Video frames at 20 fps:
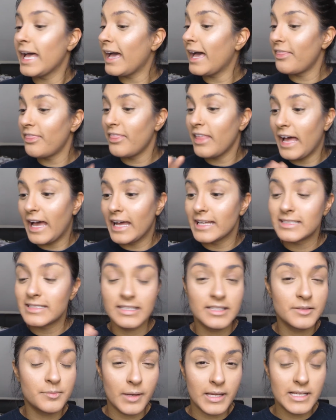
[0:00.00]
And that
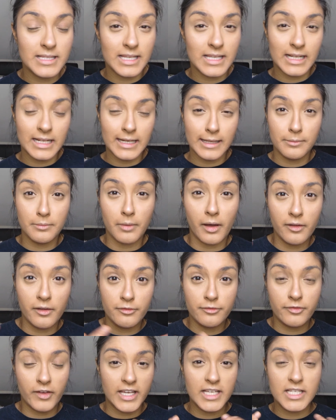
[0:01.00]
is basically my
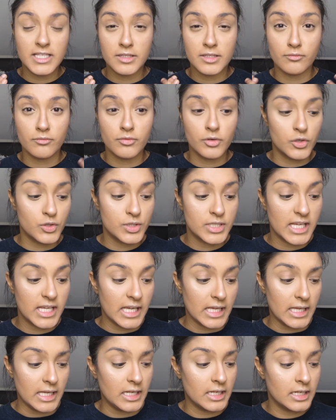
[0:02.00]
face
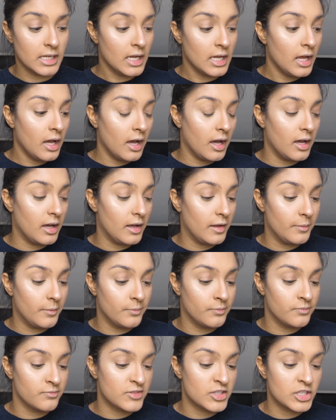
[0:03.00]
routine.
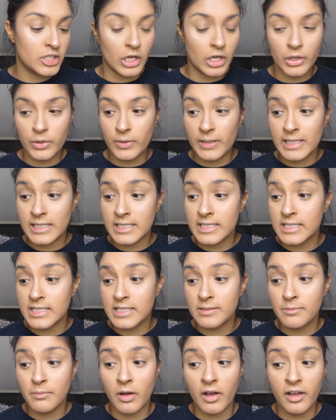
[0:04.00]
So
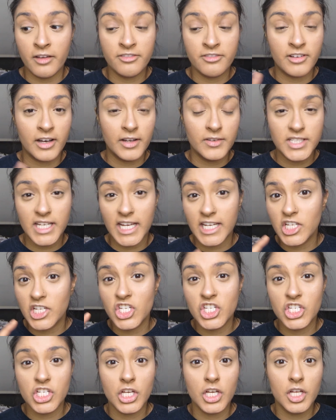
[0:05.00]
it's my
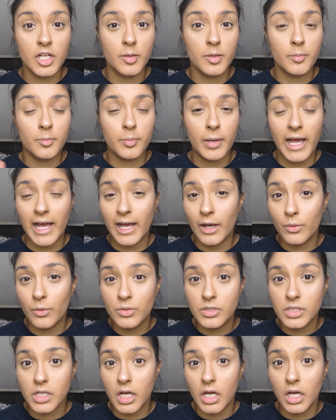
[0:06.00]
foundation,
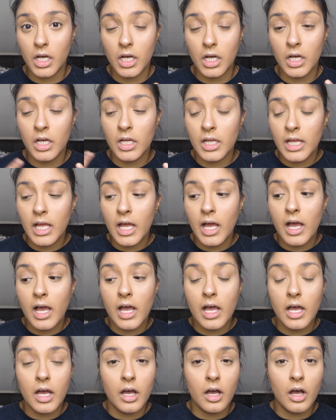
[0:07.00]
powder,
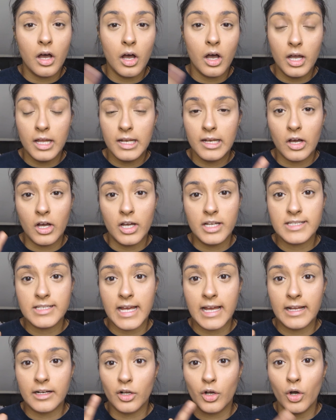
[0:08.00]

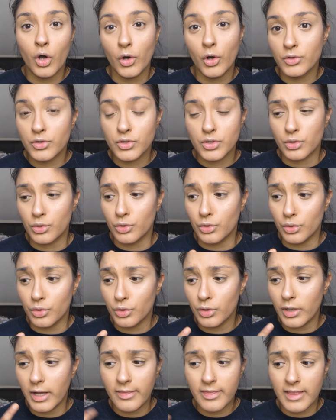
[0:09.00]
highlight and
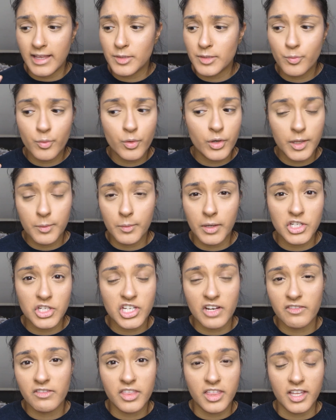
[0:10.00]
contour, and that's pretty
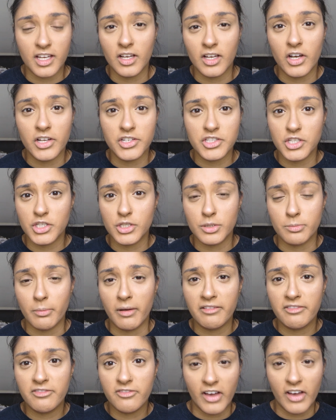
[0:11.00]
much everything I do to
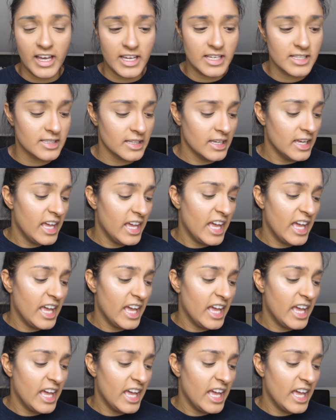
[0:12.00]
my face.